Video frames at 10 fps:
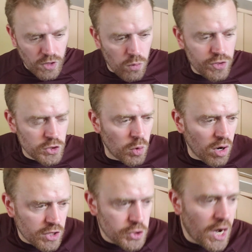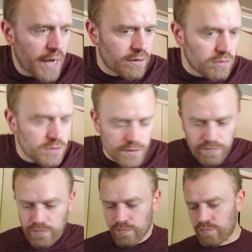when you are a child
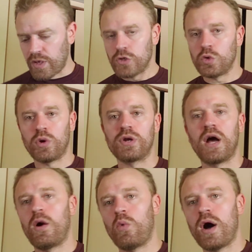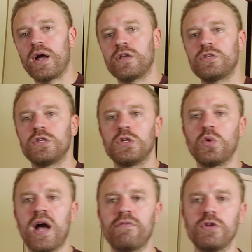and you are not wise and
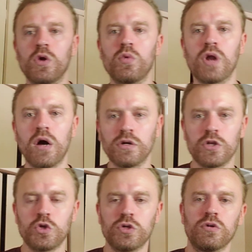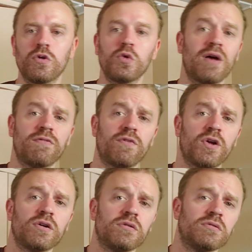you have no knowledge, or you have a
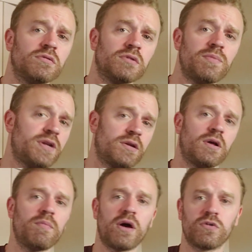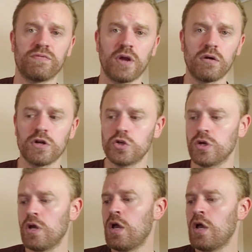very limited amount of knowledge,